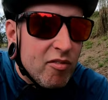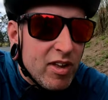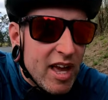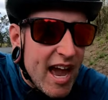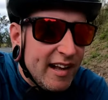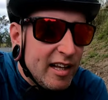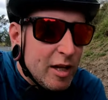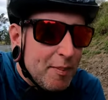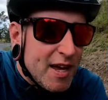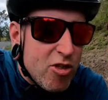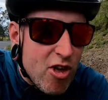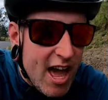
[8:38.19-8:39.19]
of the Airlie
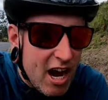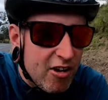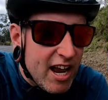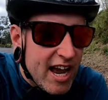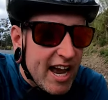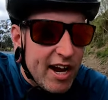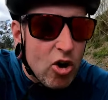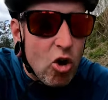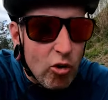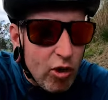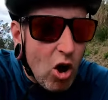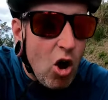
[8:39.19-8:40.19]
Beach area and
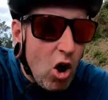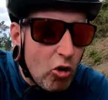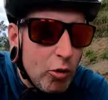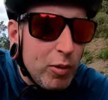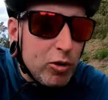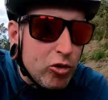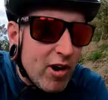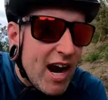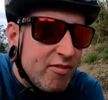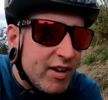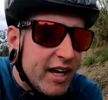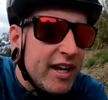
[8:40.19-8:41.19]
all the horrible
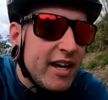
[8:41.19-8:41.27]
traffic.